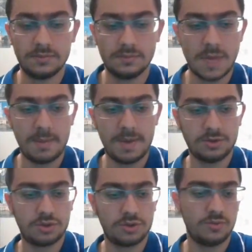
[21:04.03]

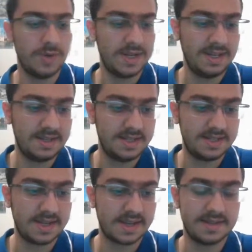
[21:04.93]
About 20
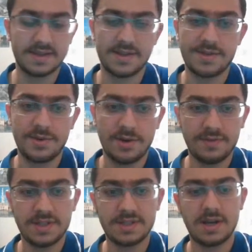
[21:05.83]
seconds, a third of
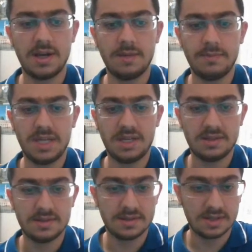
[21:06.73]
the time
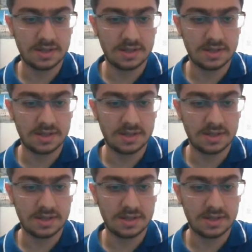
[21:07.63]
means...